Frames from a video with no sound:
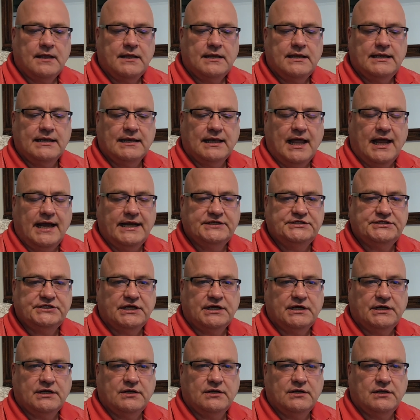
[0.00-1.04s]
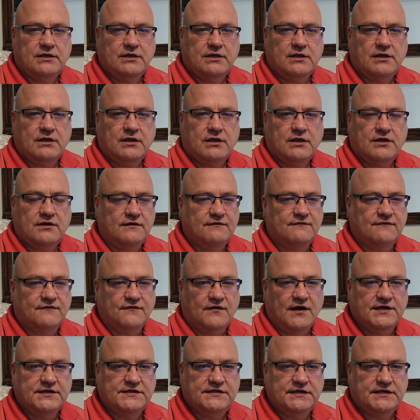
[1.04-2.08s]
Elijah
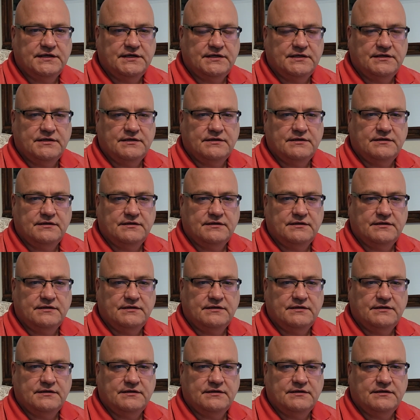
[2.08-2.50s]
confronted